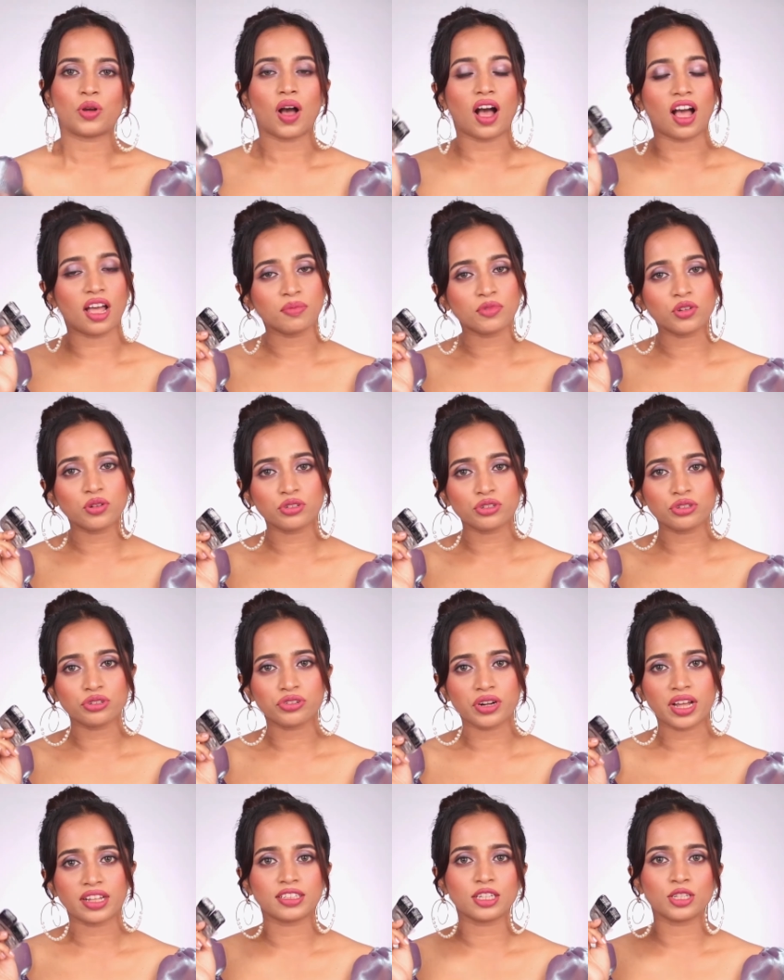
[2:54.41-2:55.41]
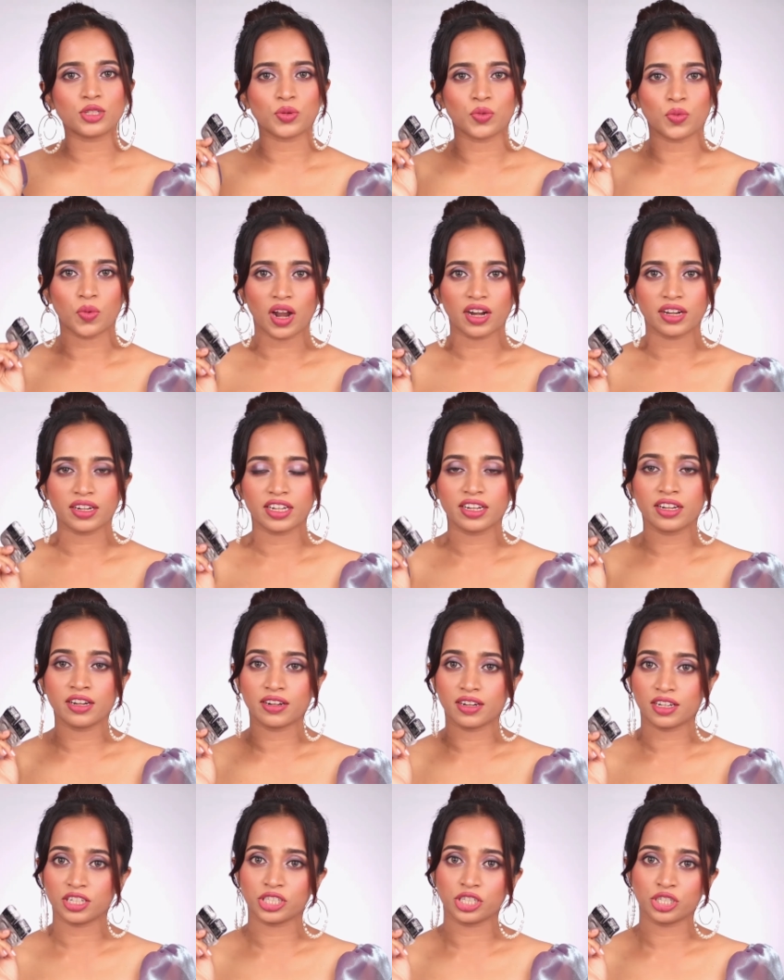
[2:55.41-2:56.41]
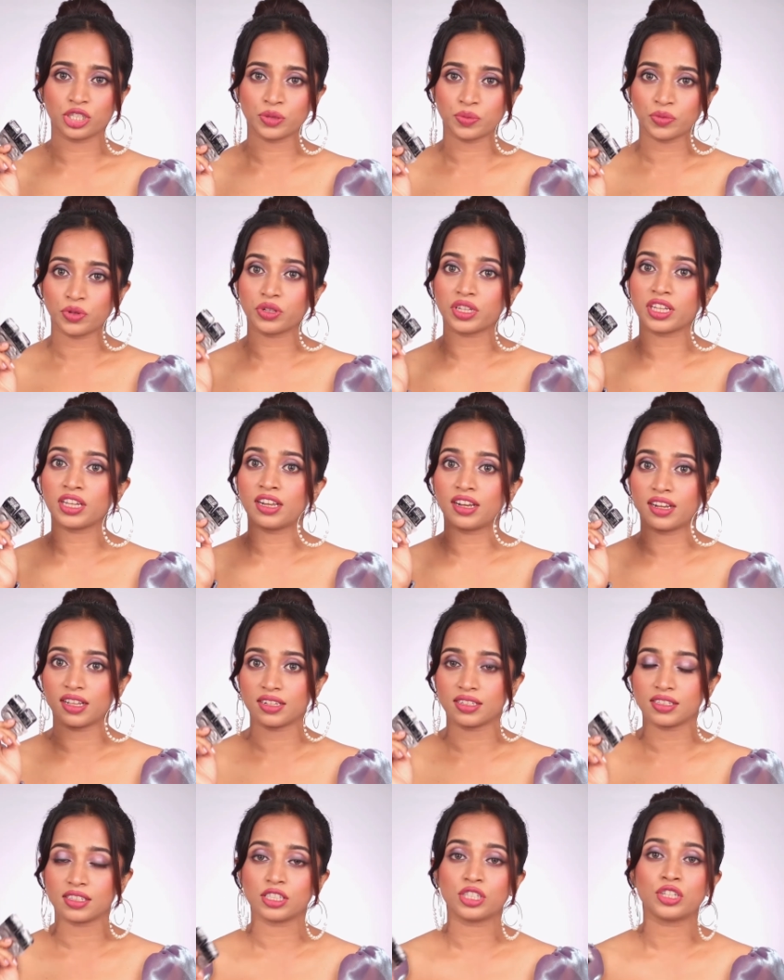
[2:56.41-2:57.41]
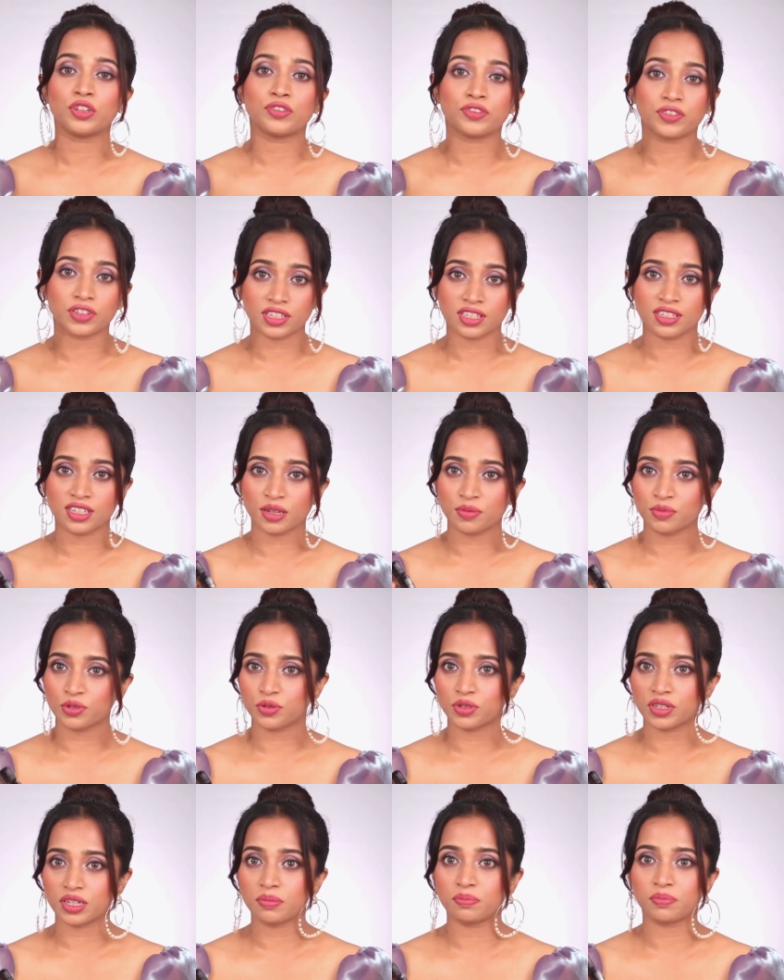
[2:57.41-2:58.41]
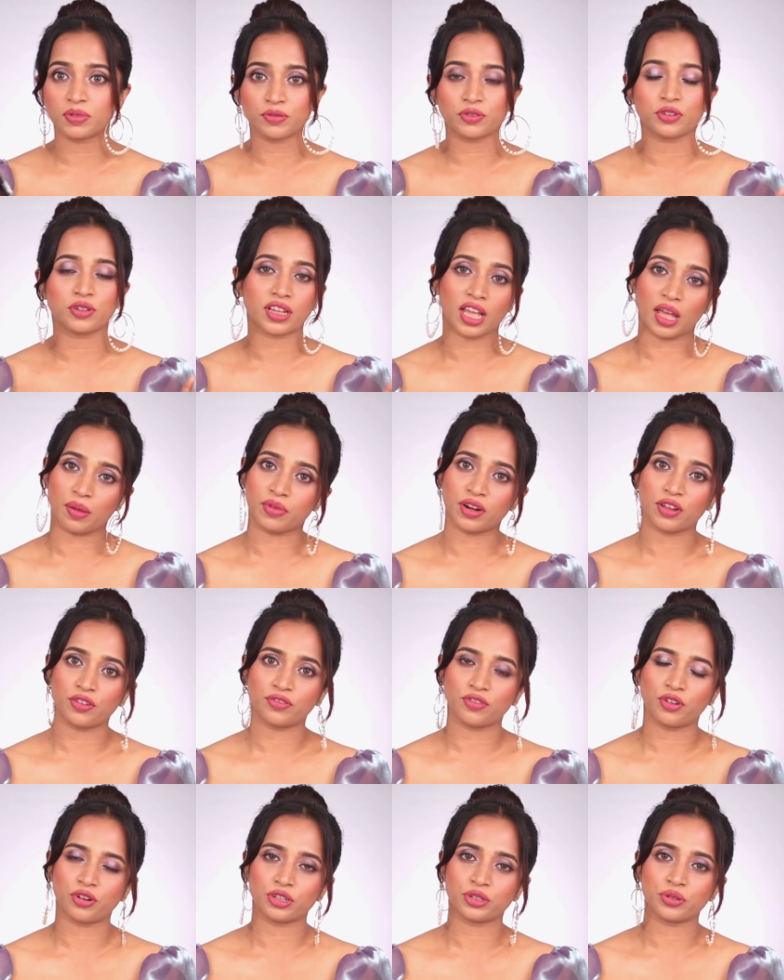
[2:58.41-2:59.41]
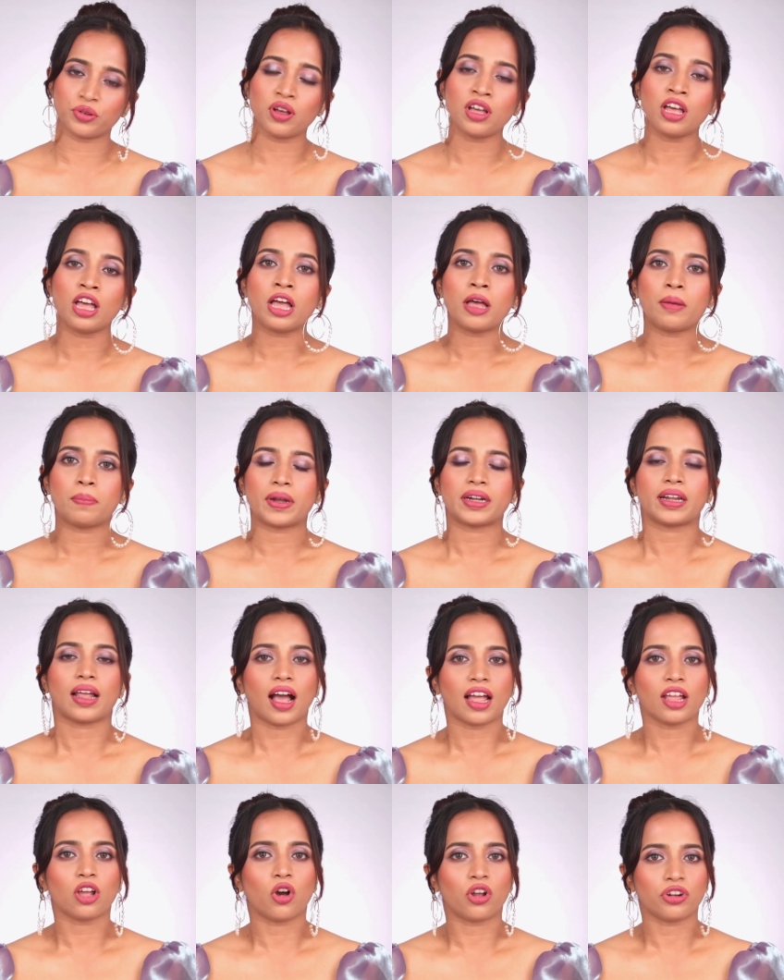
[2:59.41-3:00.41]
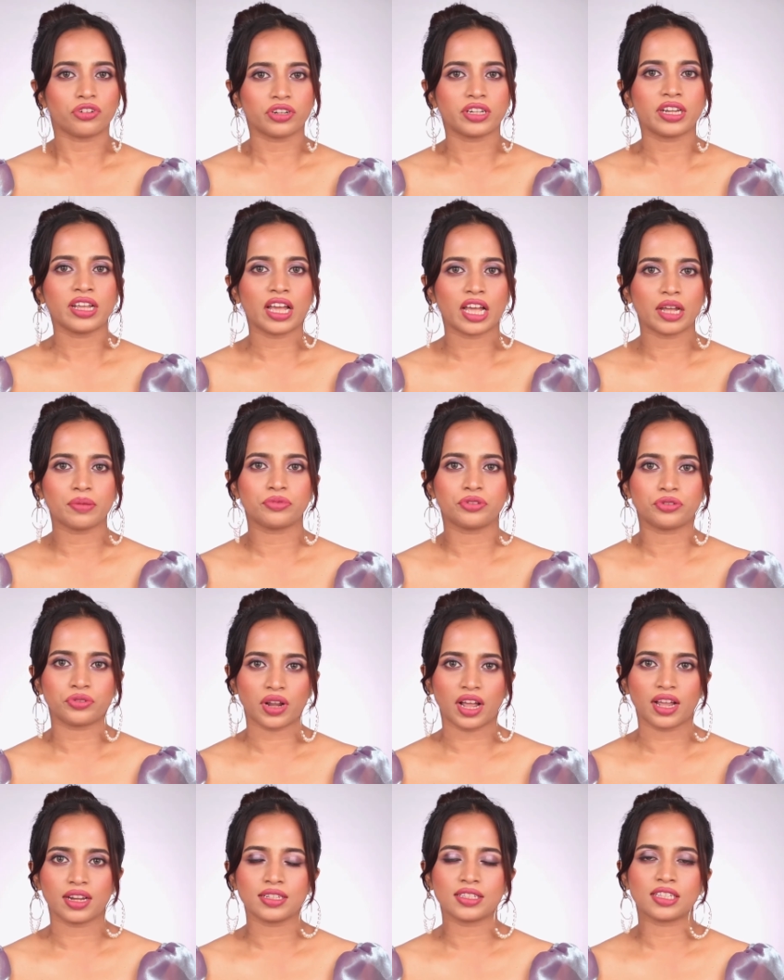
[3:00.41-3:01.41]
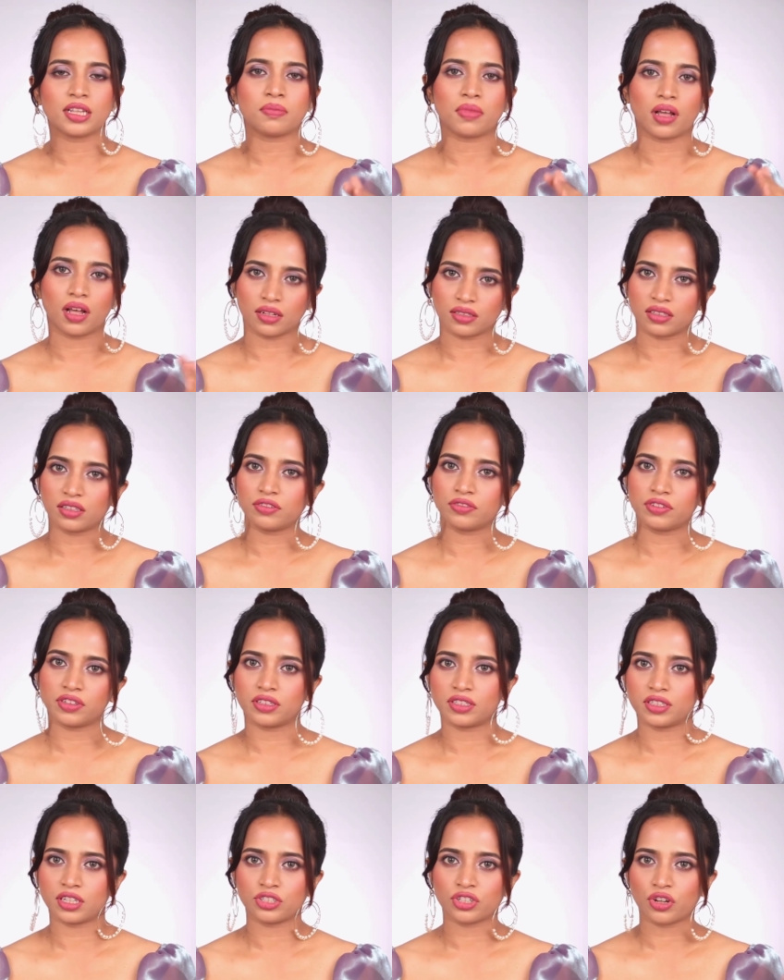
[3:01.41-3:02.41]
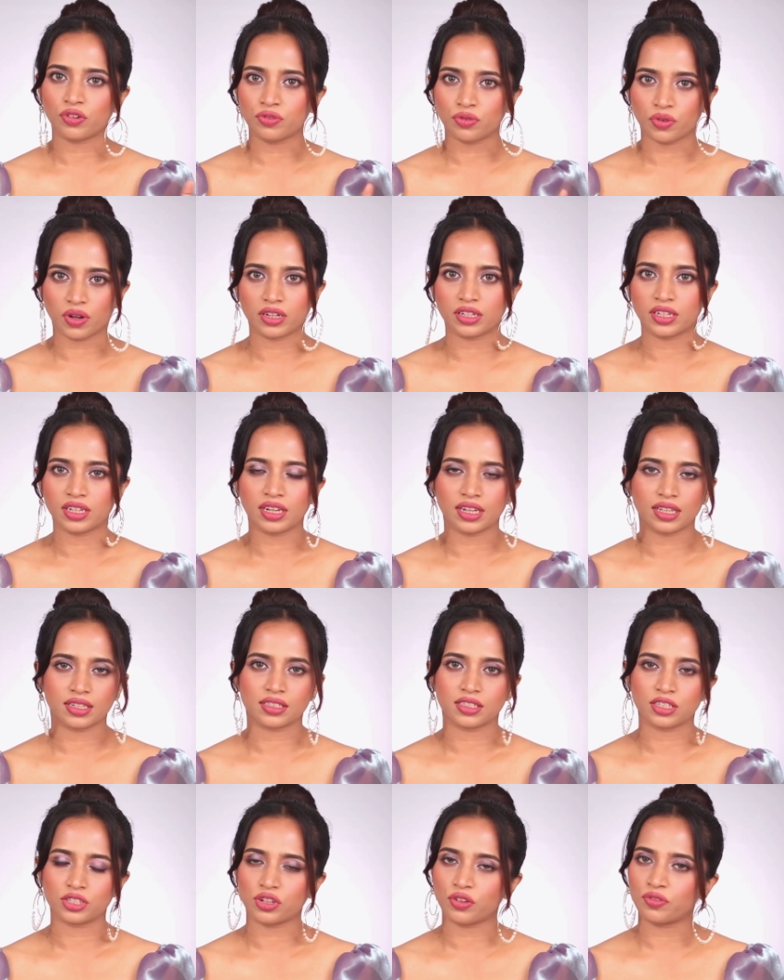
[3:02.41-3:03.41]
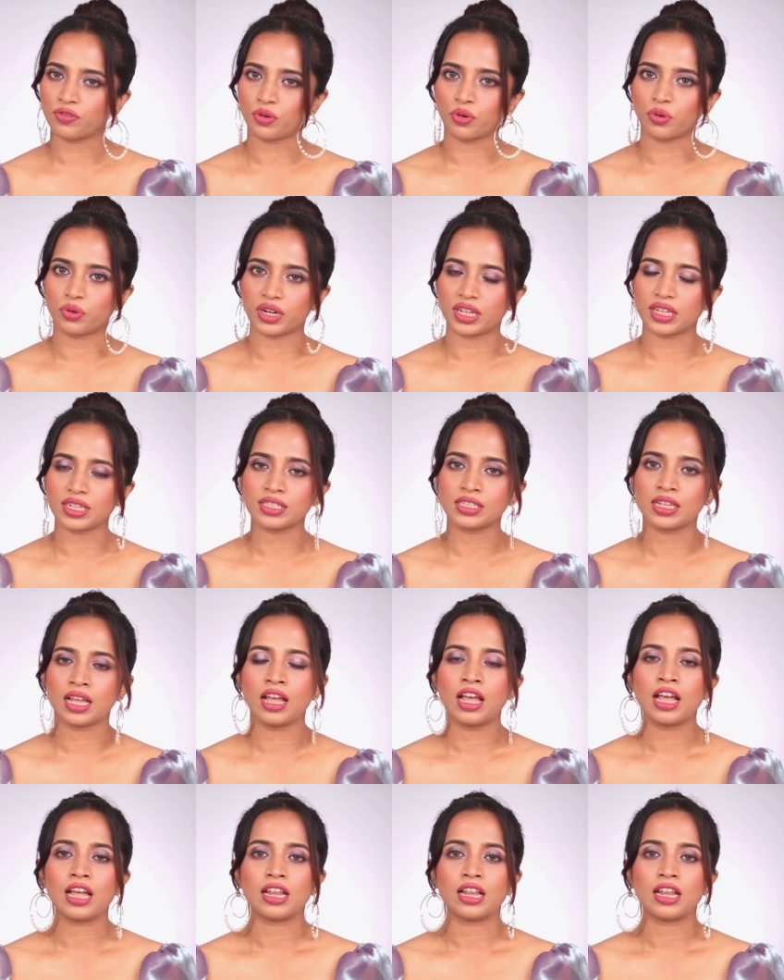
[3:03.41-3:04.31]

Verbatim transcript: Now I'm going to try this one-day Russian Smoky lenses first time today before camera for you, but I already have tried some other variant of one-day lenses of OLens.